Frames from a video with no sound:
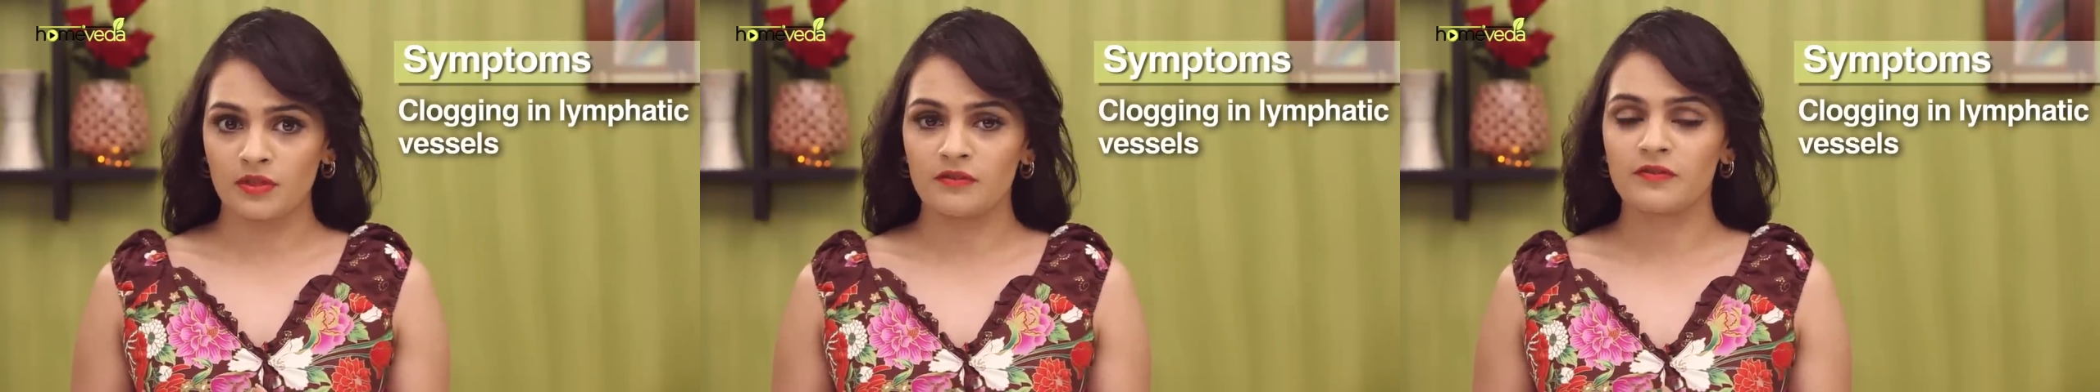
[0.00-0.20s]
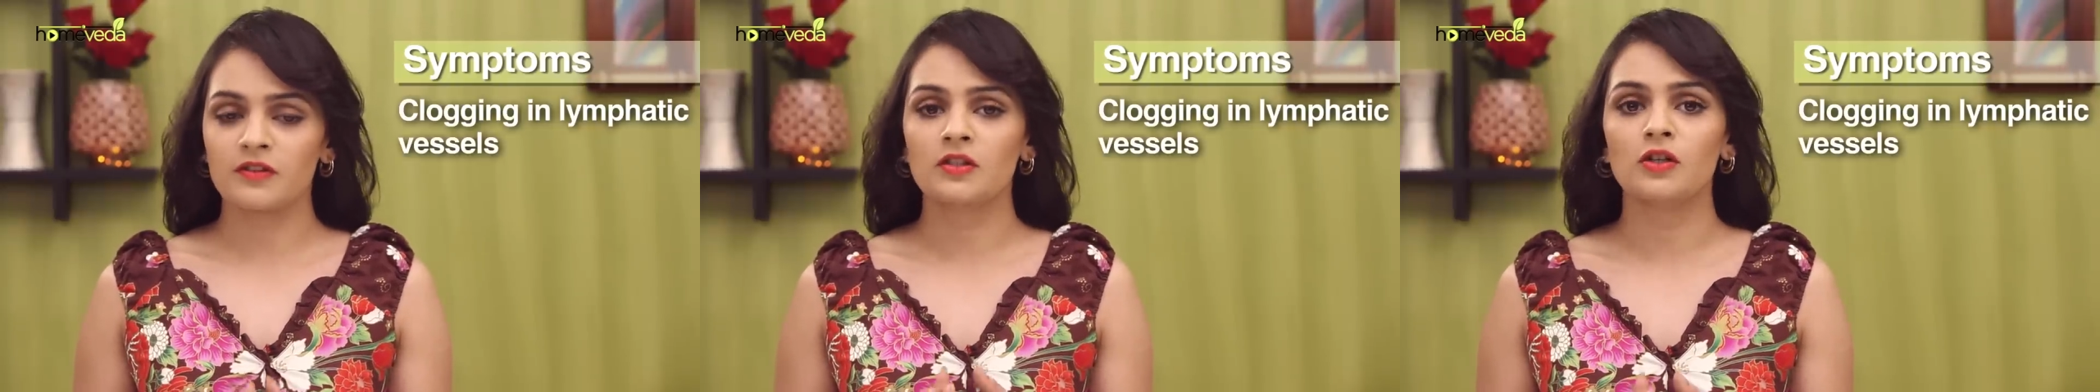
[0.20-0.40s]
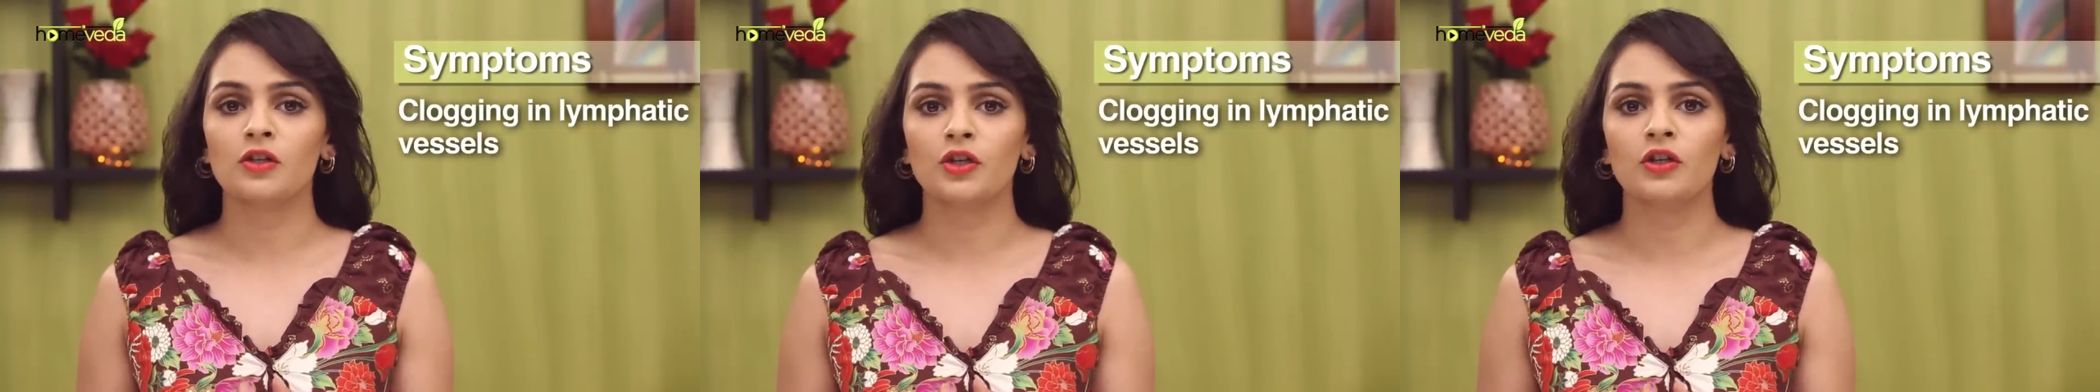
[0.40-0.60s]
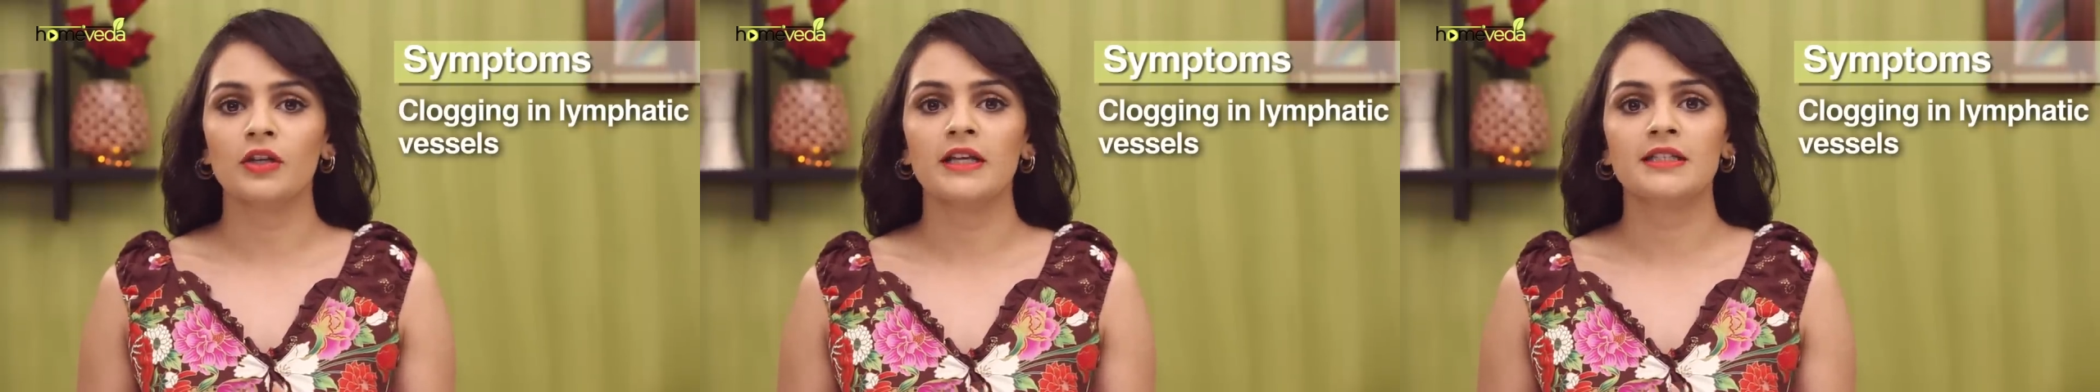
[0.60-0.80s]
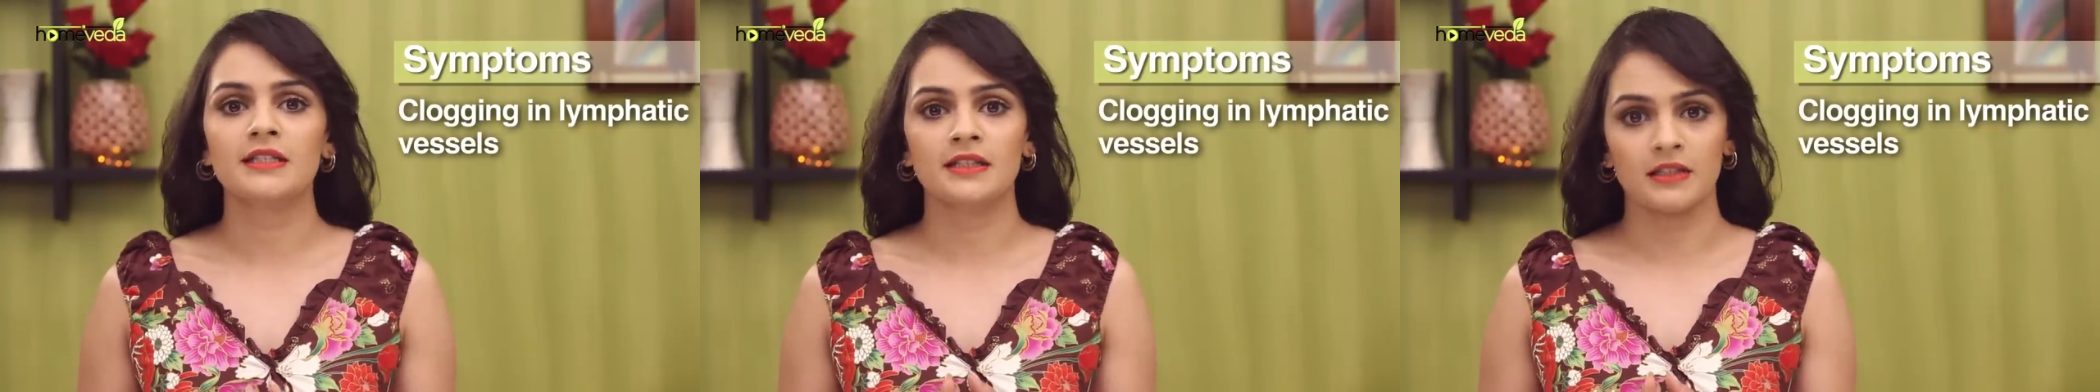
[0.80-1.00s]
for
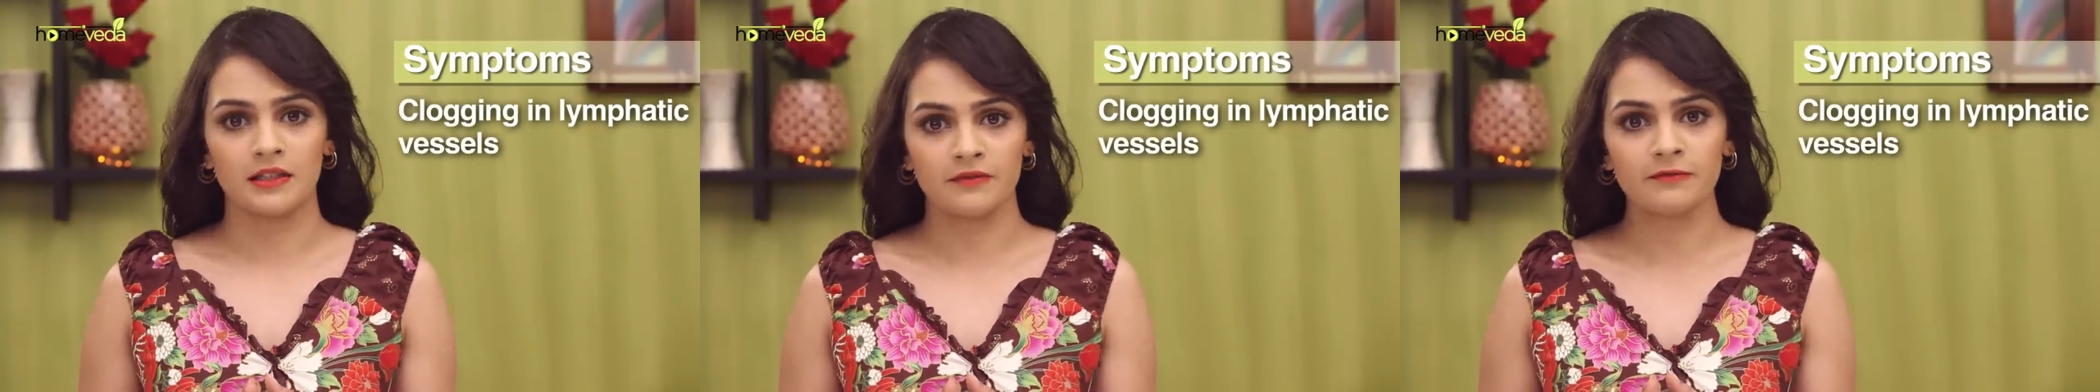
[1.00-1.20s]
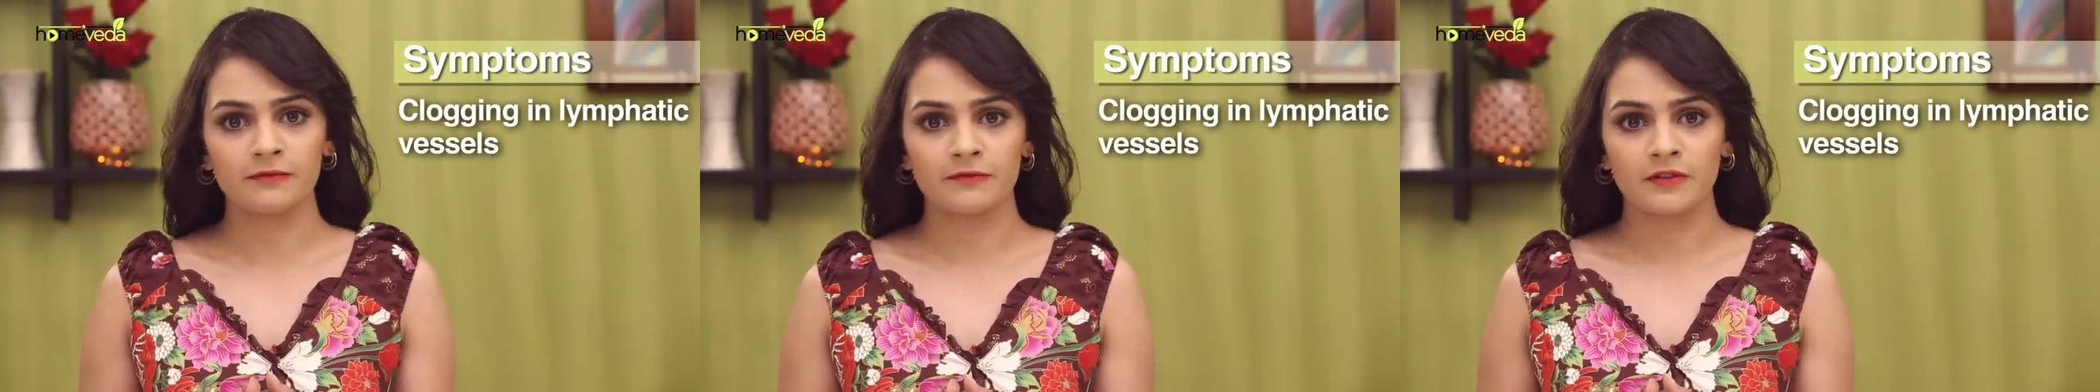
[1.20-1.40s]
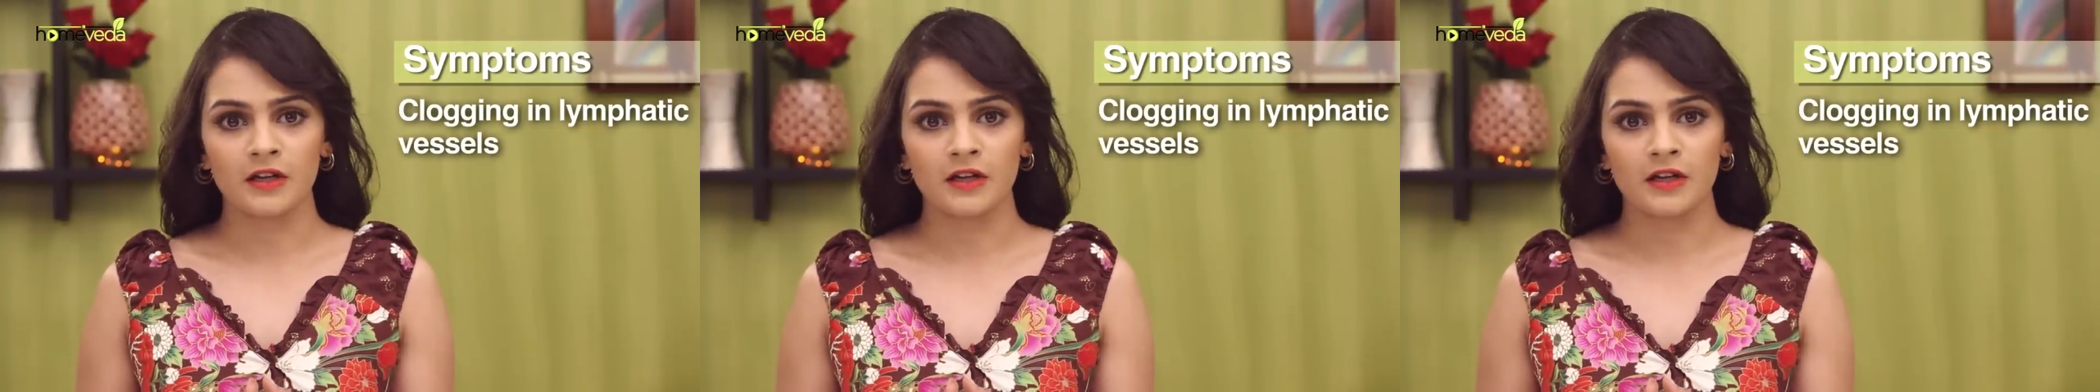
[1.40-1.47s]
circulating lymph,